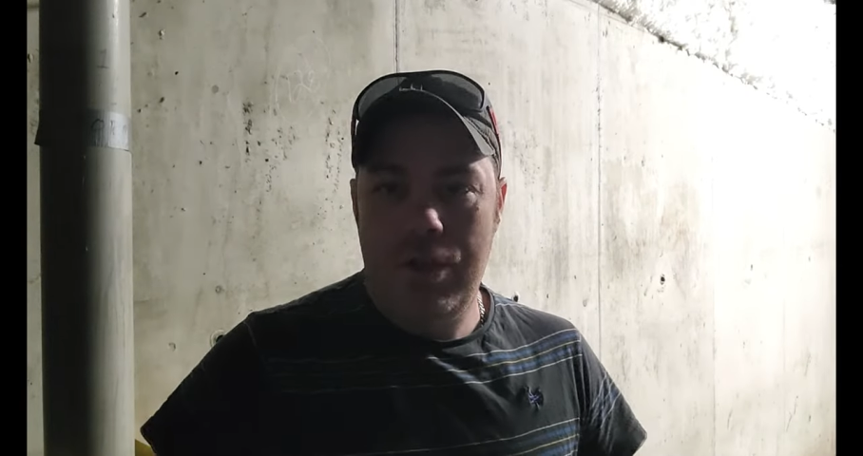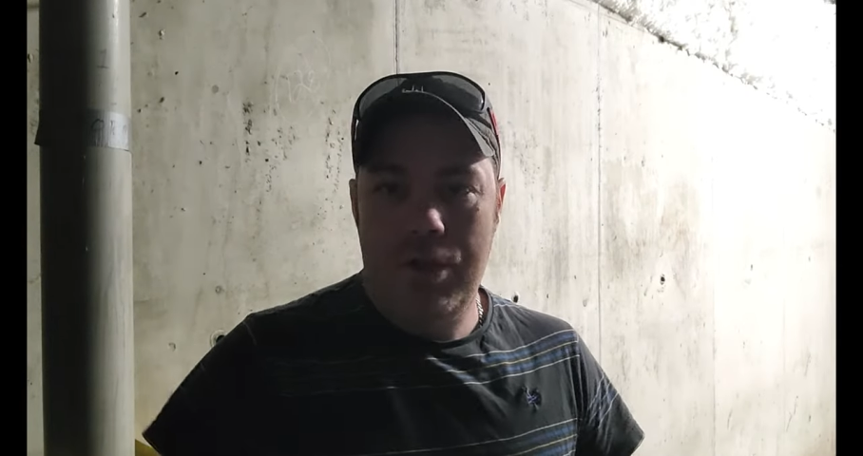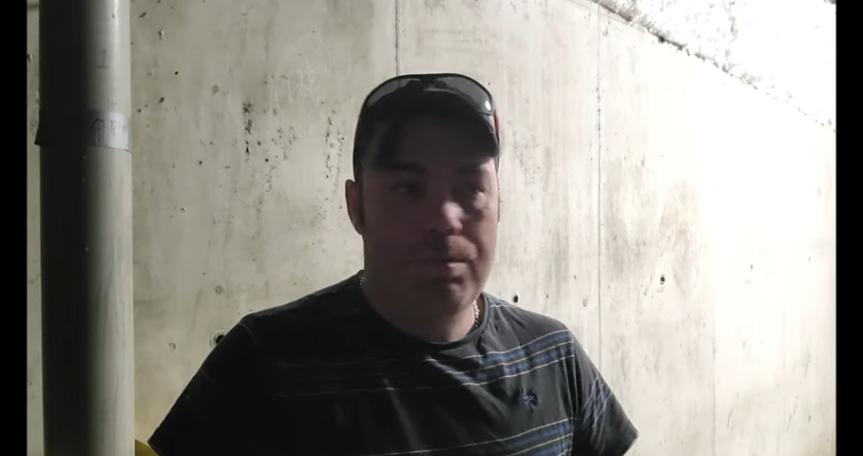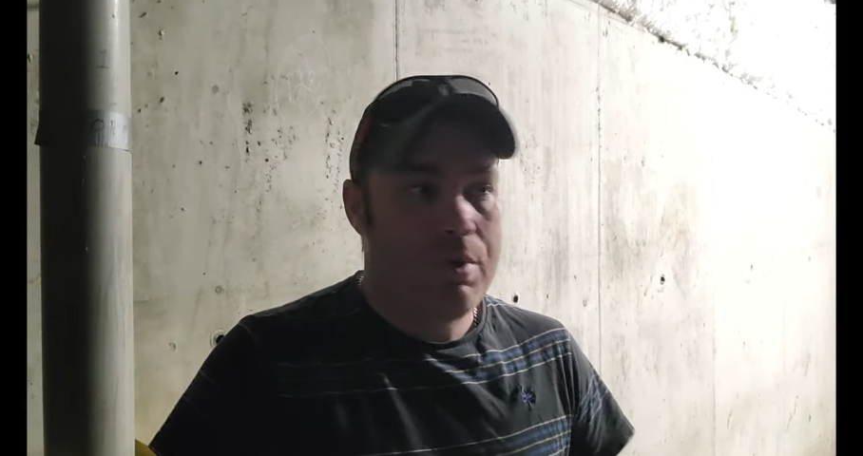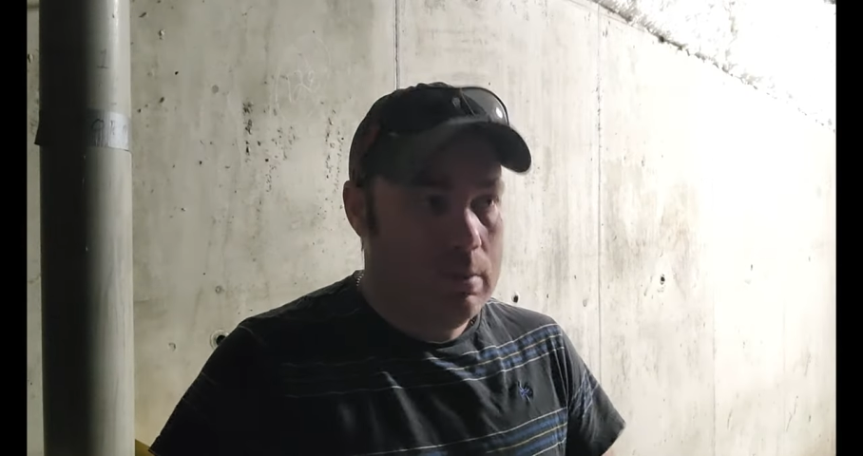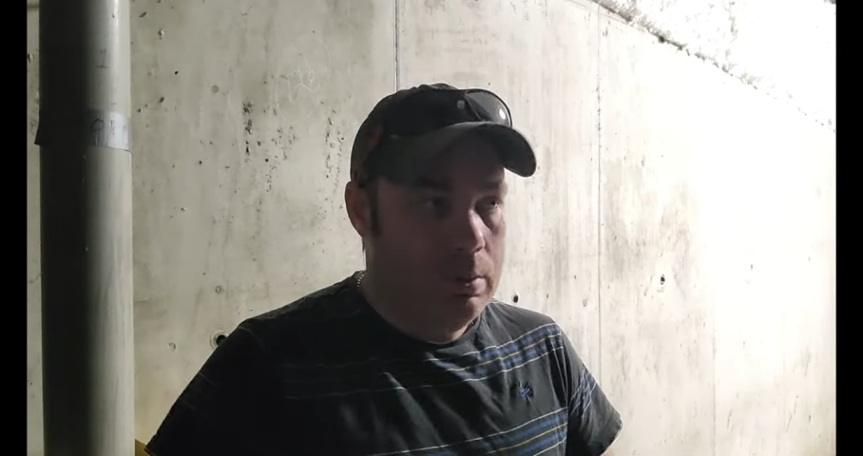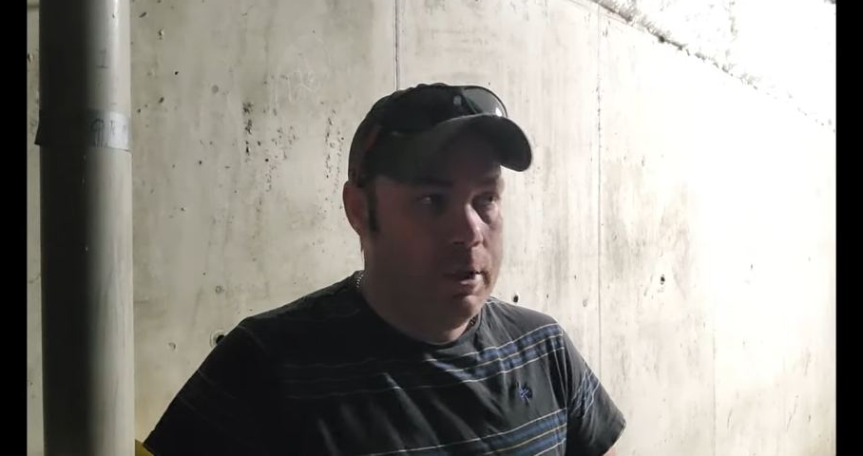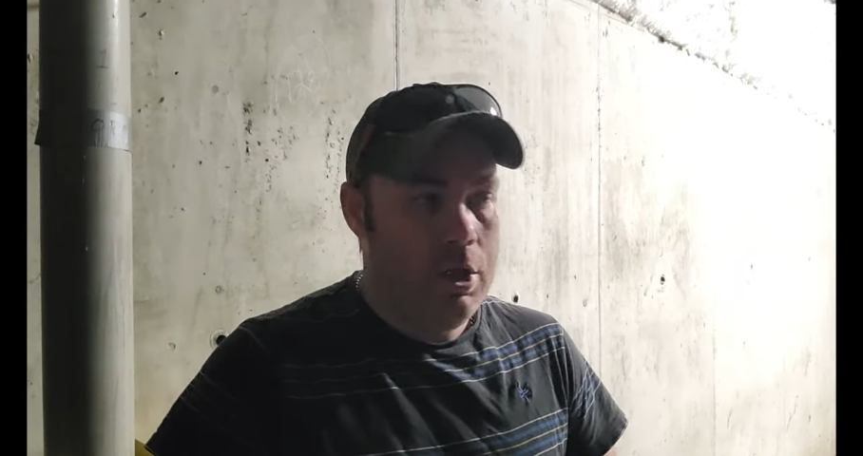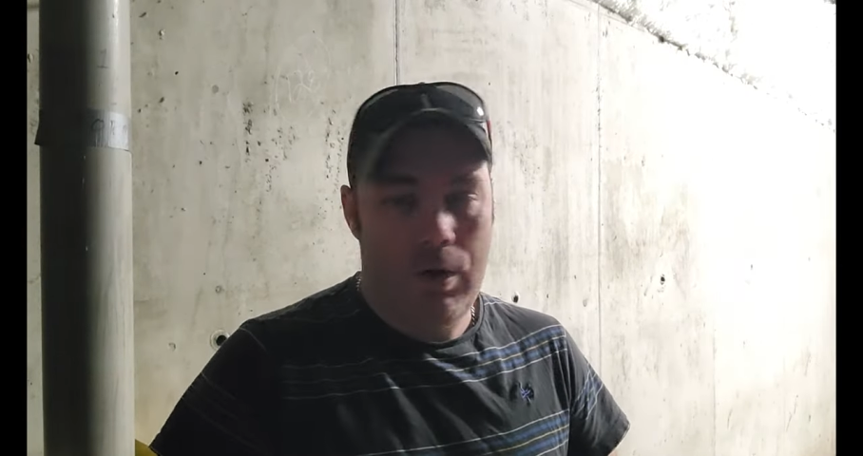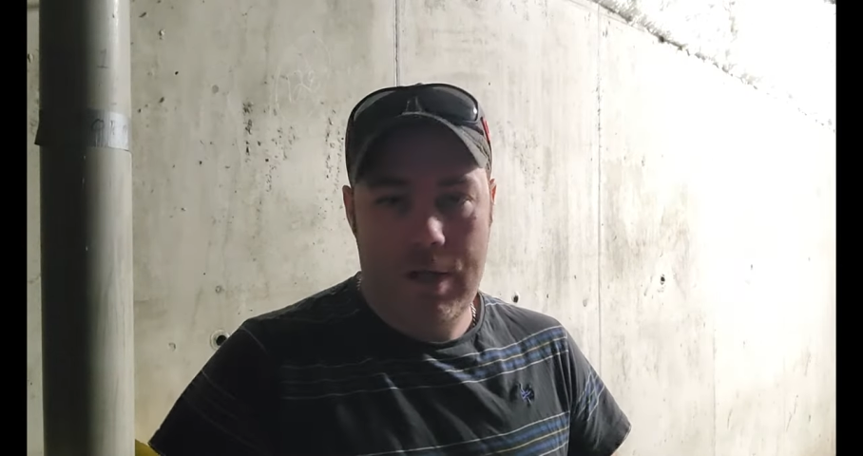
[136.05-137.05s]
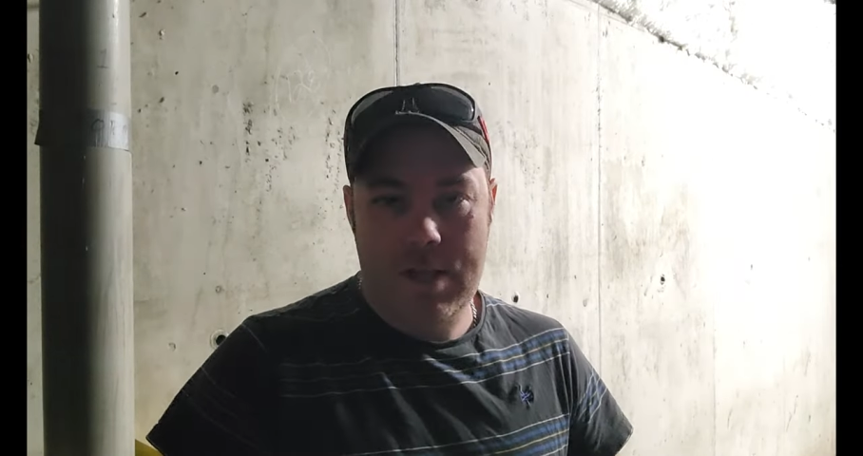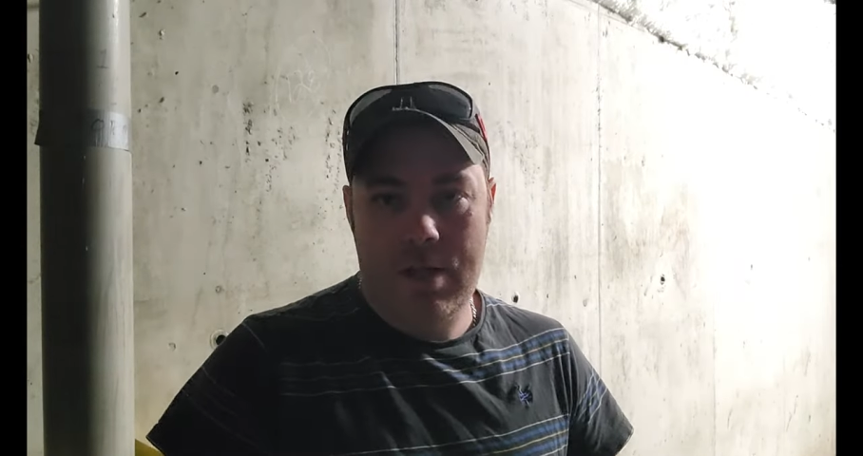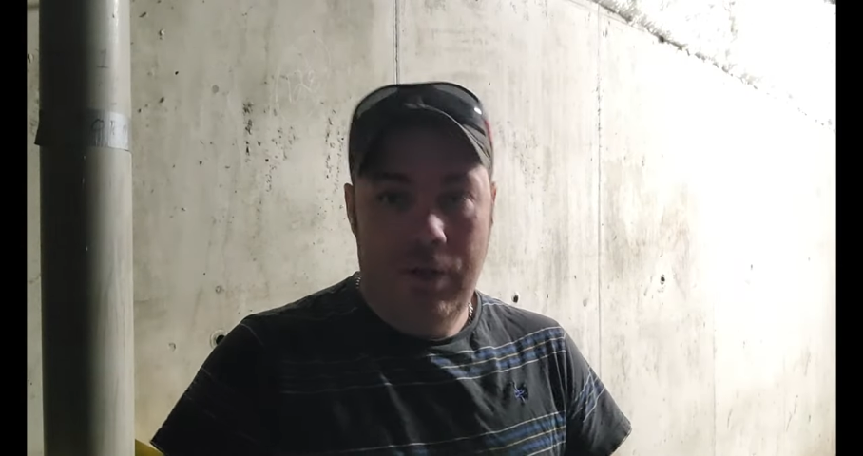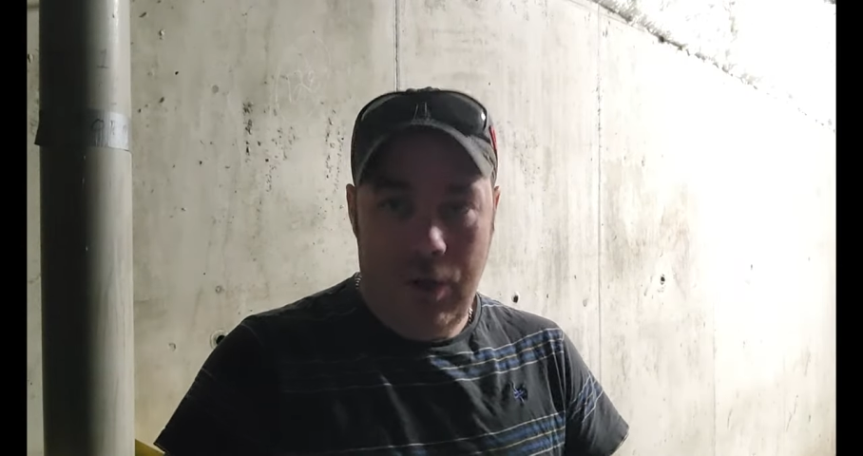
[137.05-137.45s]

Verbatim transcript: you probably noticed